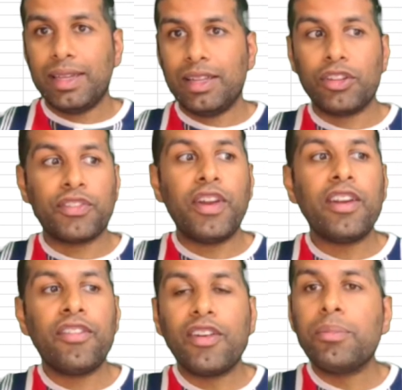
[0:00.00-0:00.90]
There's
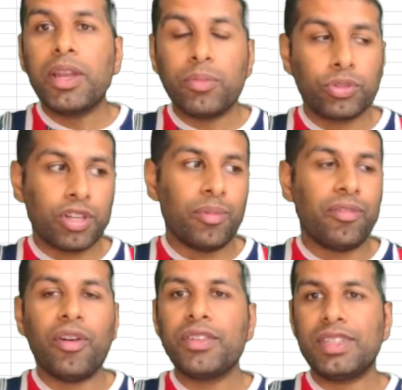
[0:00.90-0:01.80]
very, very minimal time
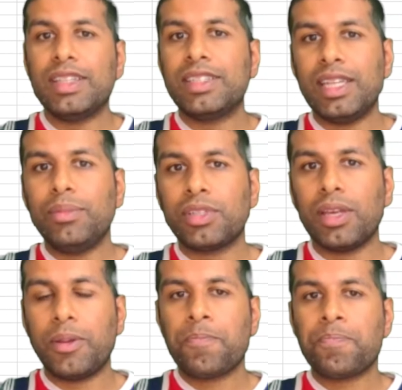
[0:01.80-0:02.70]
off. Obviously, the teams that